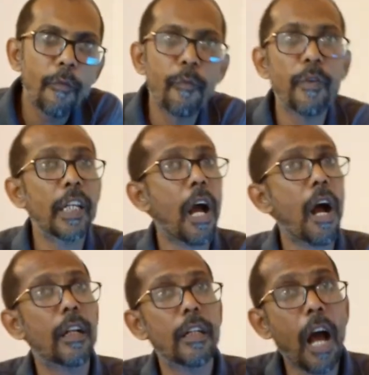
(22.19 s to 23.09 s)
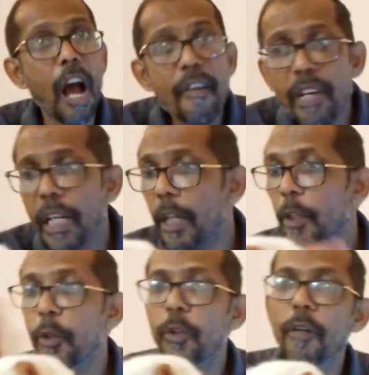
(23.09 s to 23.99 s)
we are diving
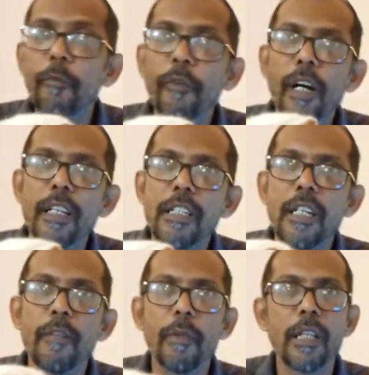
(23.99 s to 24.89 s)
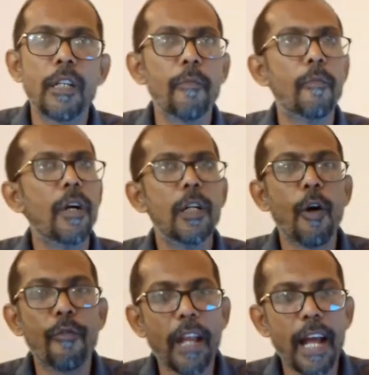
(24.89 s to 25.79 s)
into the fascinating world
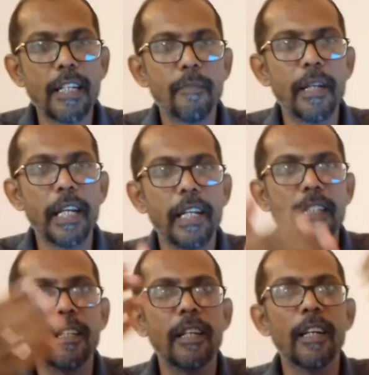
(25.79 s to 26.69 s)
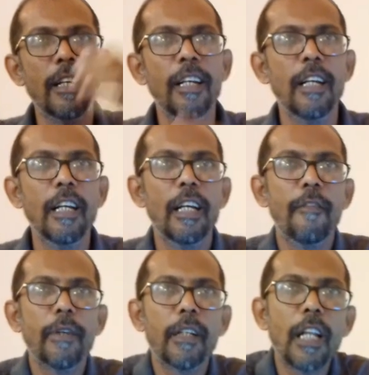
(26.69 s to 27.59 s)
of cat breeds. With
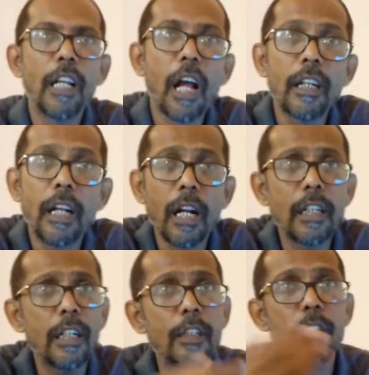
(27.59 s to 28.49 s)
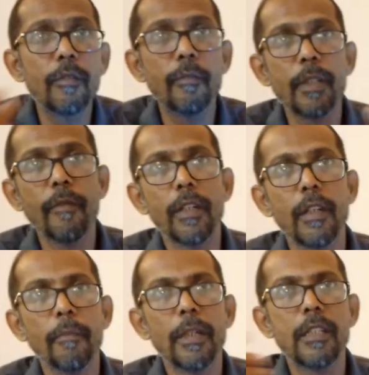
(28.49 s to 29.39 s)
nearly 100 different
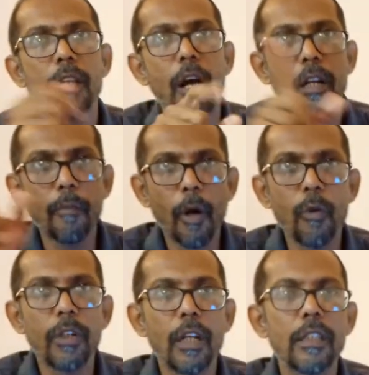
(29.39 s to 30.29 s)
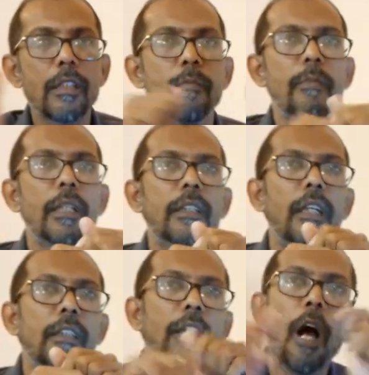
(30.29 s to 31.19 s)
breeds and countless
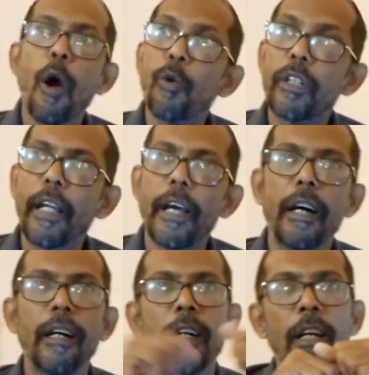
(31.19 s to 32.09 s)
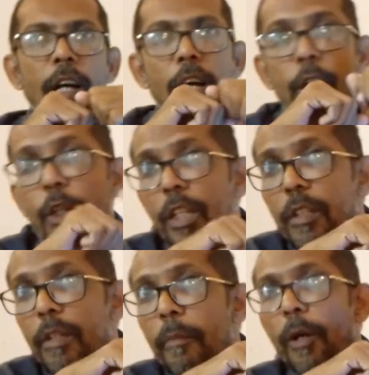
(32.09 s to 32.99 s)
mixers out there, it is
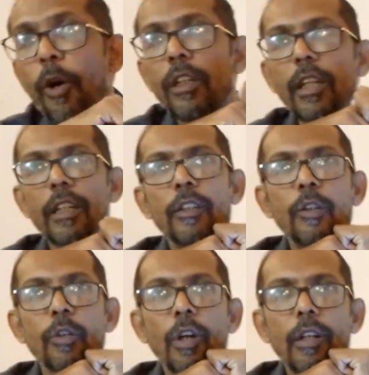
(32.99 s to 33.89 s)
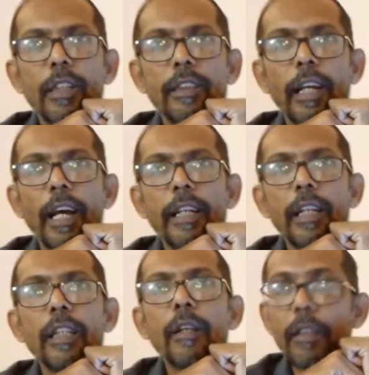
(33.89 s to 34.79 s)
important to understand
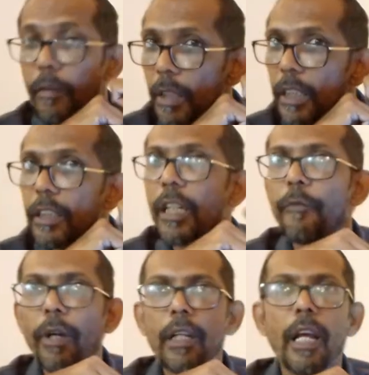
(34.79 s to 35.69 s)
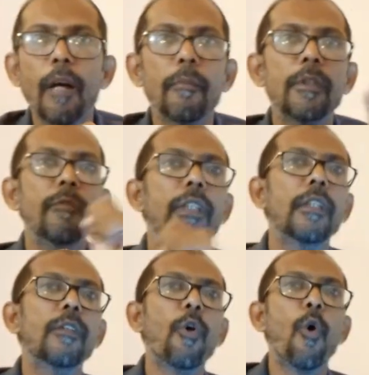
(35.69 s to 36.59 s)
that each one comes with its
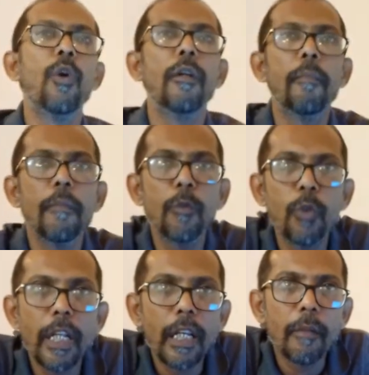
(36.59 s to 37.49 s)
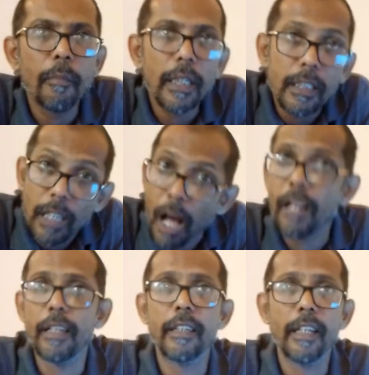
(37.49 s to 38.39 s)
own unique
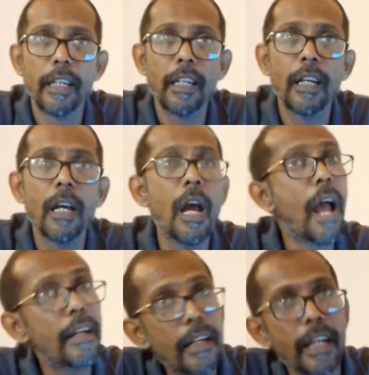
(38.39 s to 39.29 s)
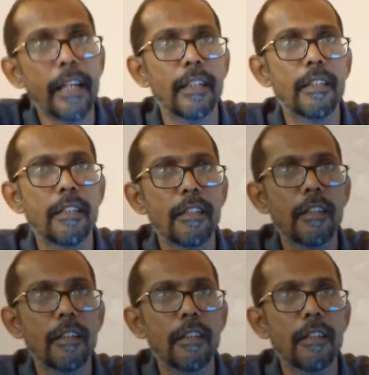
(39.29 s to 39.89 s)
personality and traits.